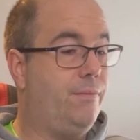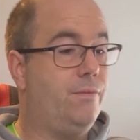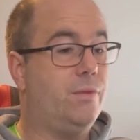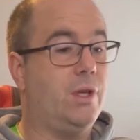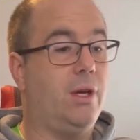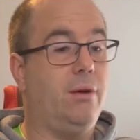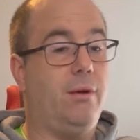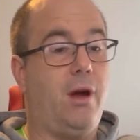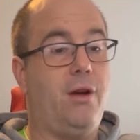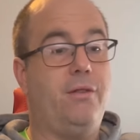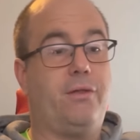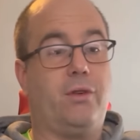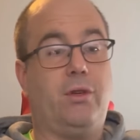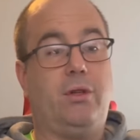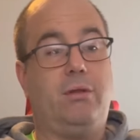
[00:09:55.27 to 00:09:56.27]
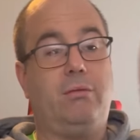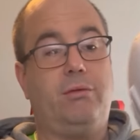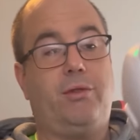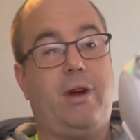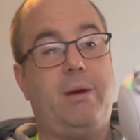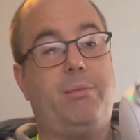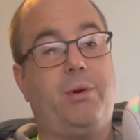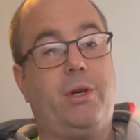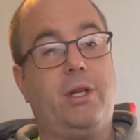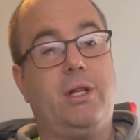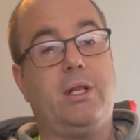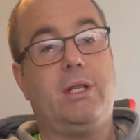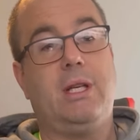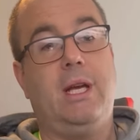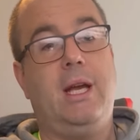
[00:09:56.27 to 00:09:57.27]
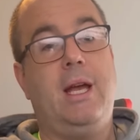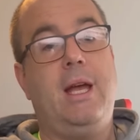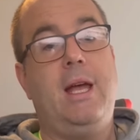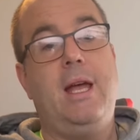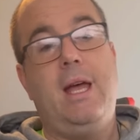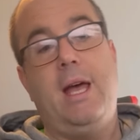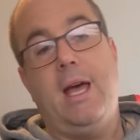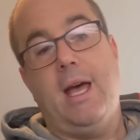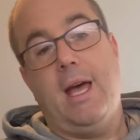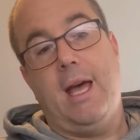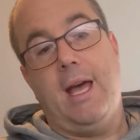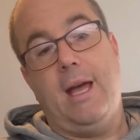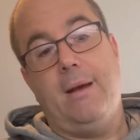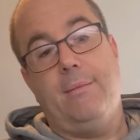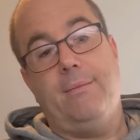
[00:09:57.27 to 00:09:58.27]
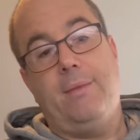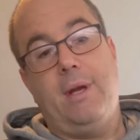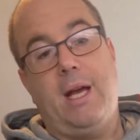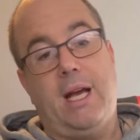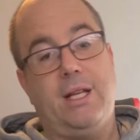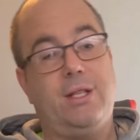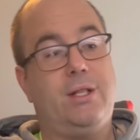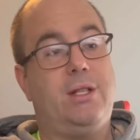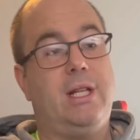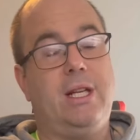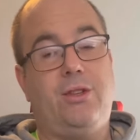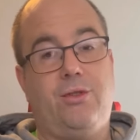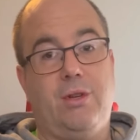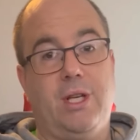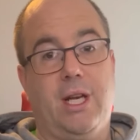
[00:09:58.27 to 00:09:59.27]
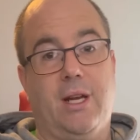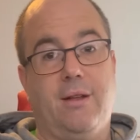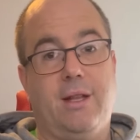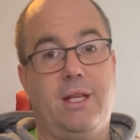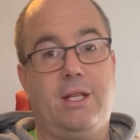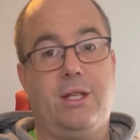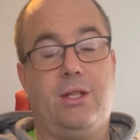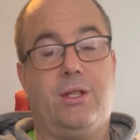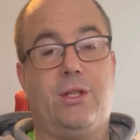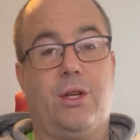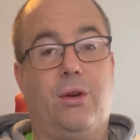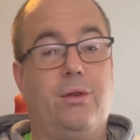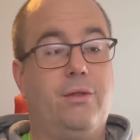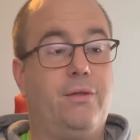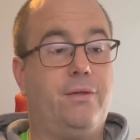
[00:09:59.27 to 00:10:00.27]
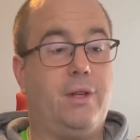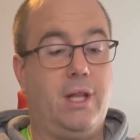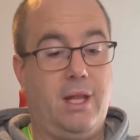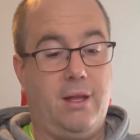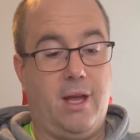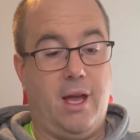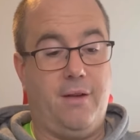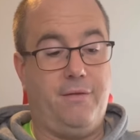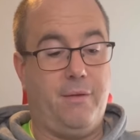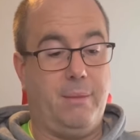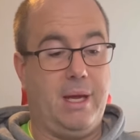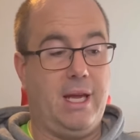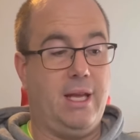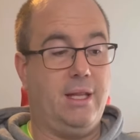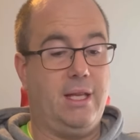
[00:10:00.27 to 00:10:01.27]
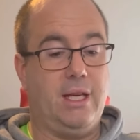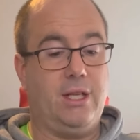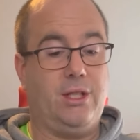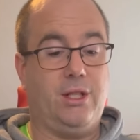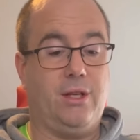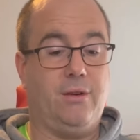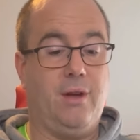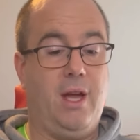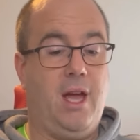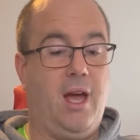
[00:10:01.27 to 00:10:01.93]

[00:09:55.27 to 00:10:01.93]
So overall, great product. has literally, you know, this has solved for me the issue.